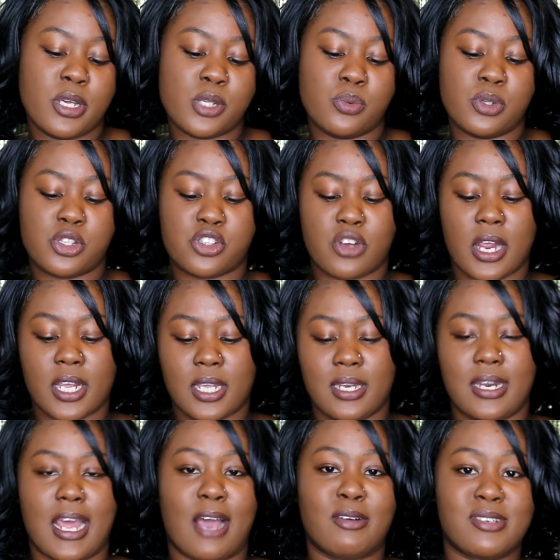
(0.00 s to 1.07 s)
is with
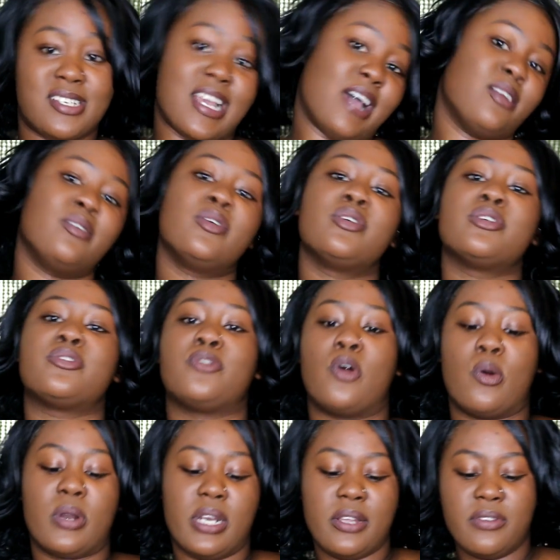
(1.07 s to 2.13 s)
striking down channels
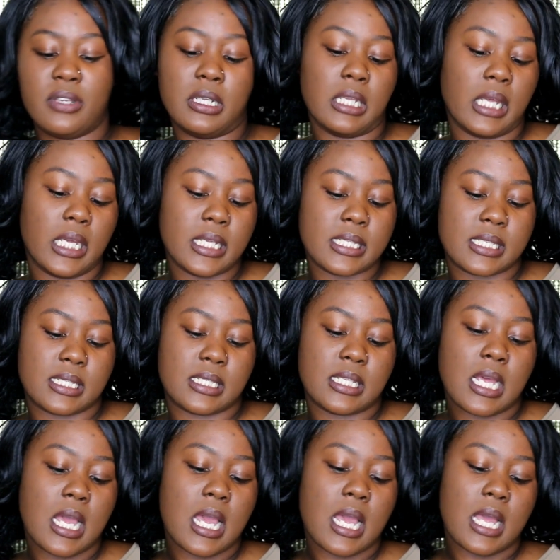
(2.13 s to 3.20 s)
for leaving links
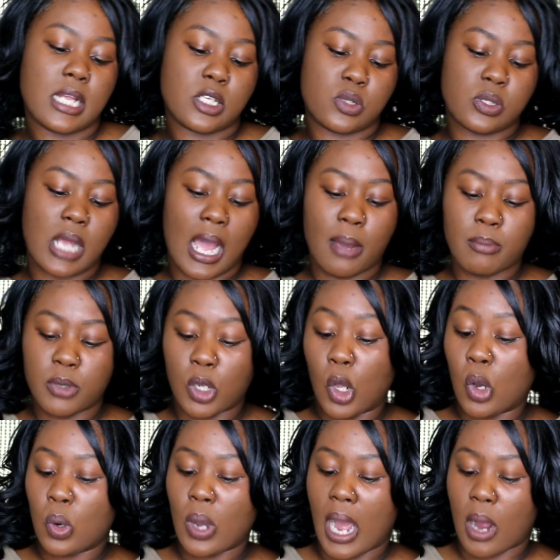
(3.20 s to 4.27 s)
down
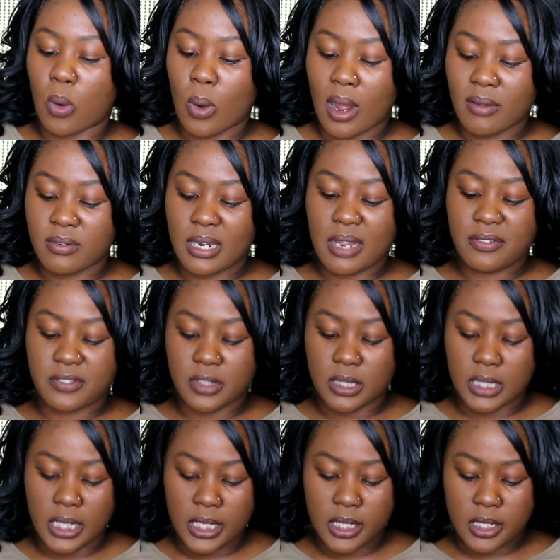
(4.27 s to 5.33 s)
below. I could have left the
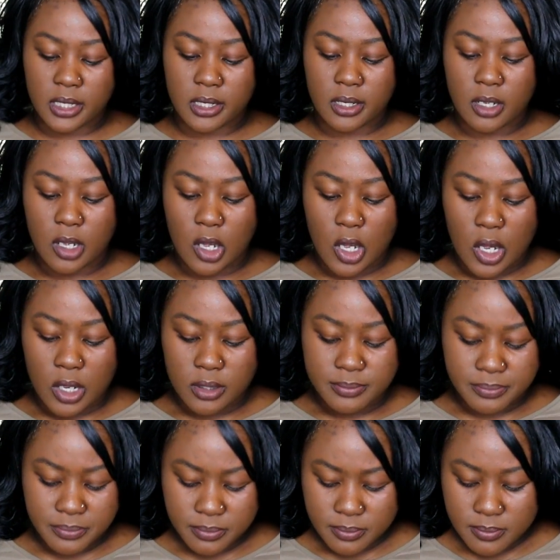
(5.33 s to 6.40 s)
link
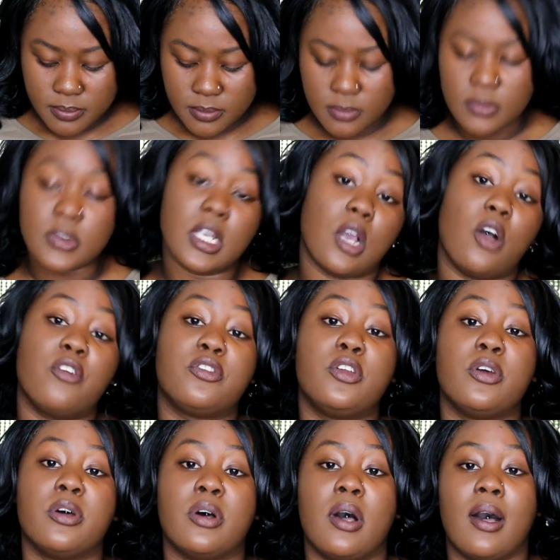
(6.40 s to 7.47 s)
of
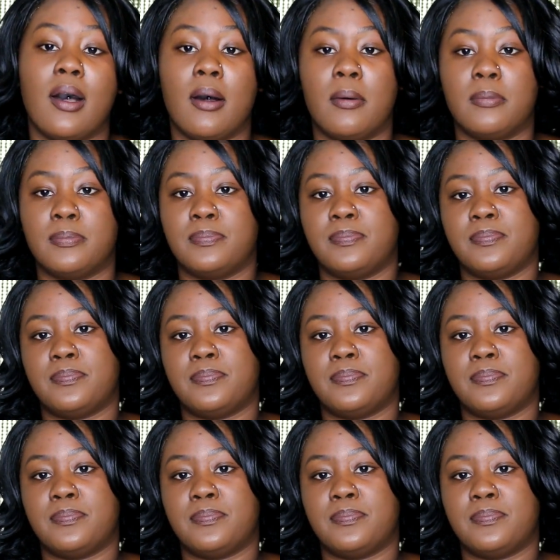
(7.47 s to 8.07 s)
the um